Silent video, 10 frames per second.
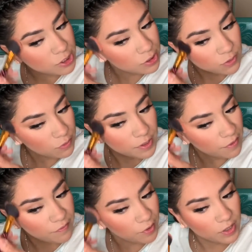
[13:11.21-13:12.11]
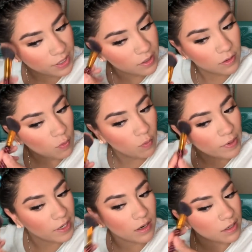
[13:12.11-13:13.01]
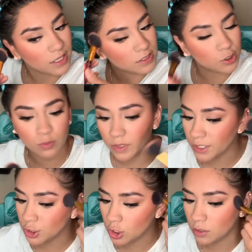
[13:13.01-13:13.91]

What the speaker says: so if you're like, oh my god, that's too much,